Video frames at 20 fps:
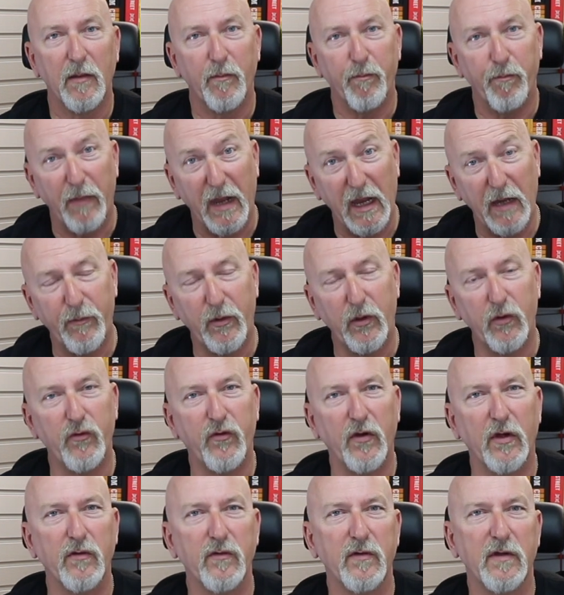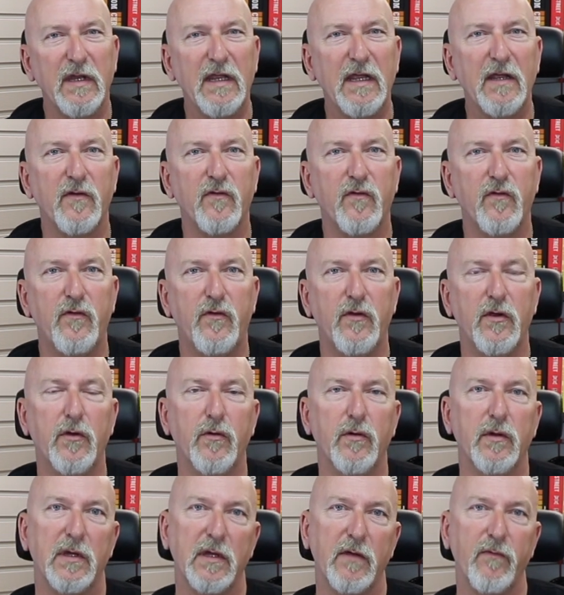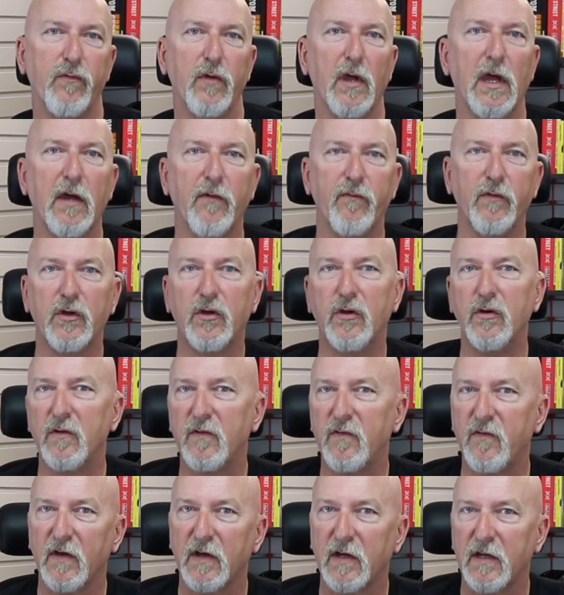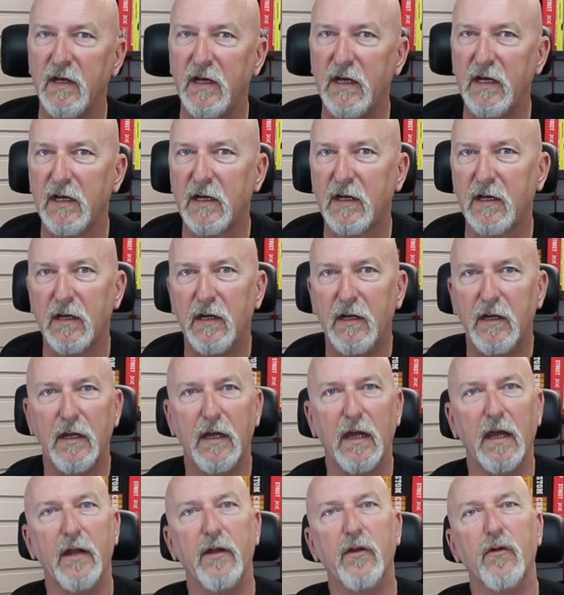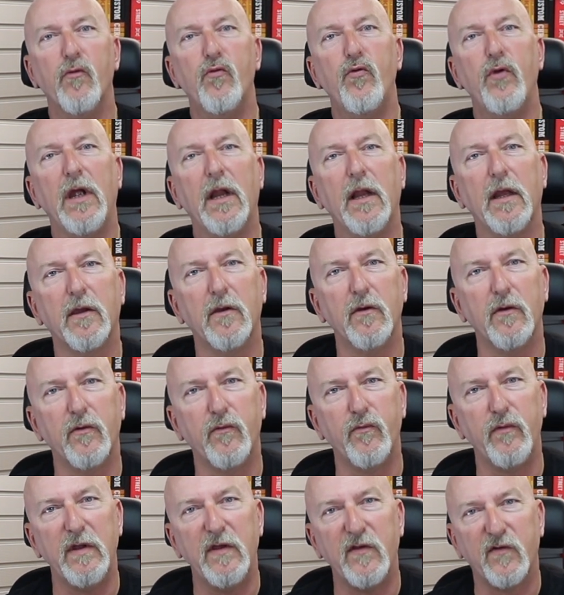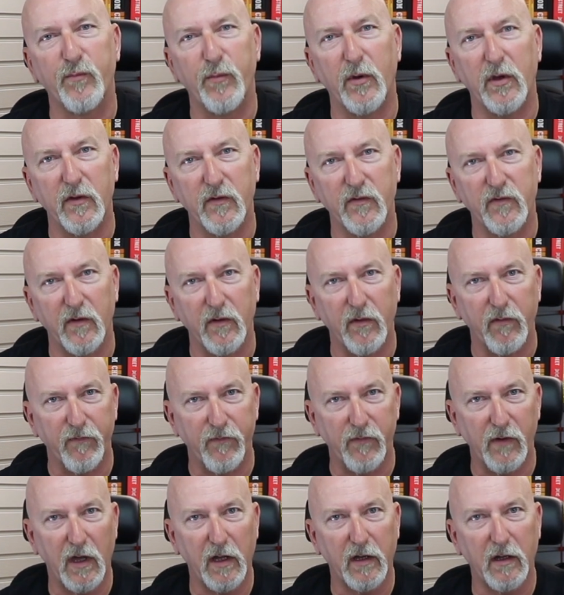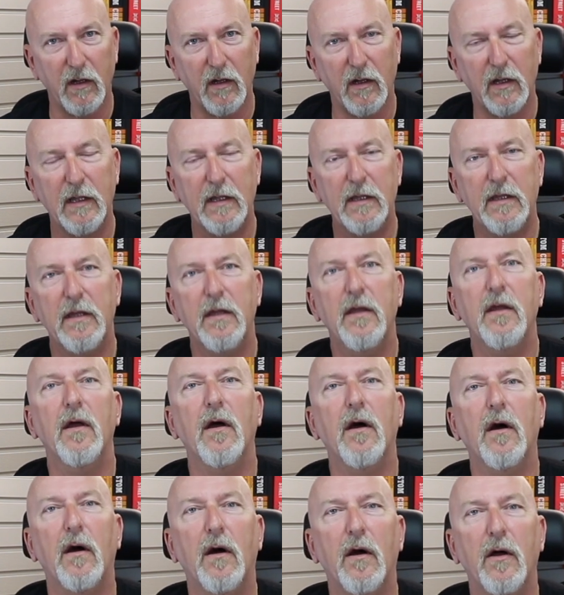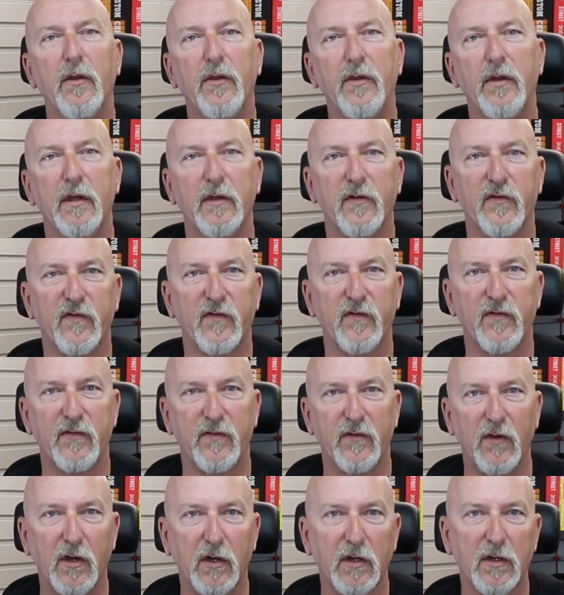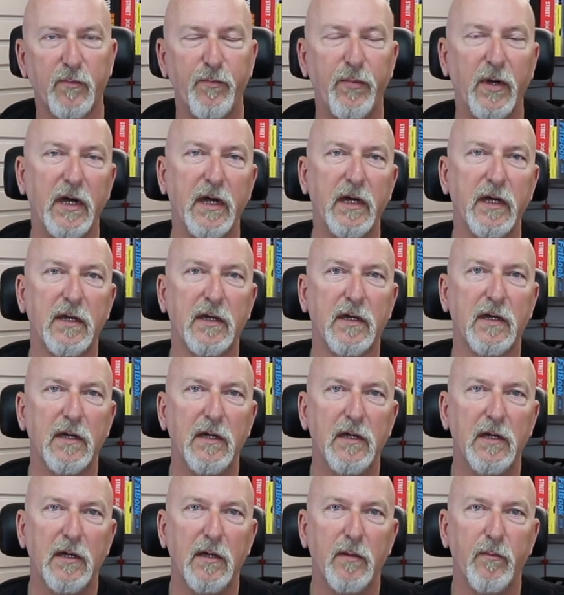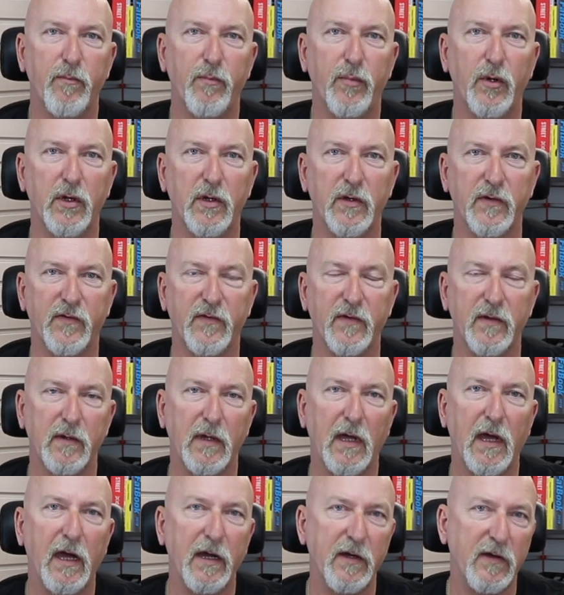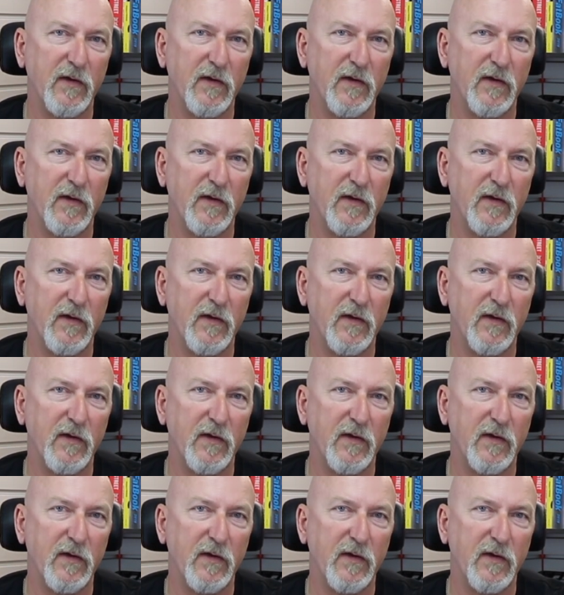Maybe you don't need to do it if you have a good technique and a really good response on the throttle on the stock bike, but I